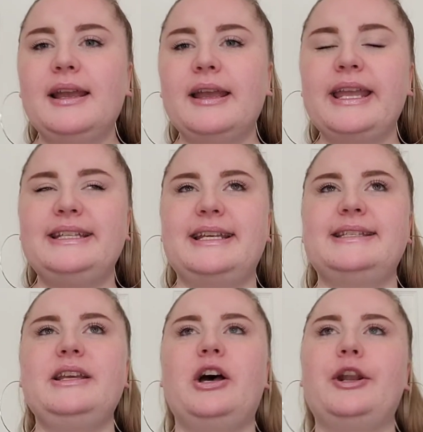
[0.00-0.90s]
it
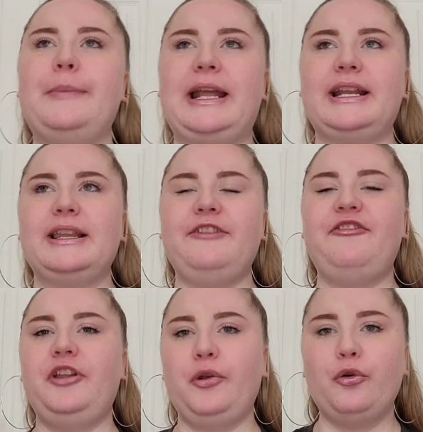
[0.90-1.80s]
doesn't automatically
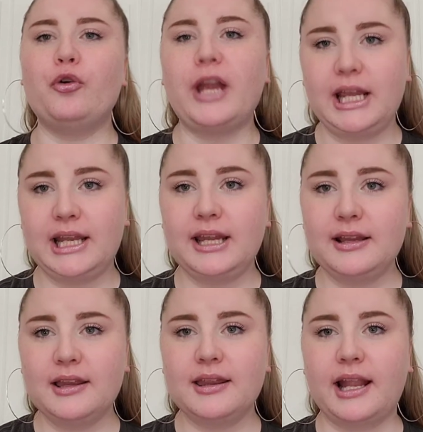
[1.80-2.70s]
feel grainy
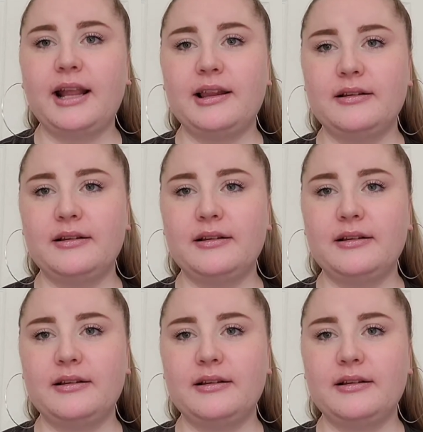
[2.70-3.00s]
like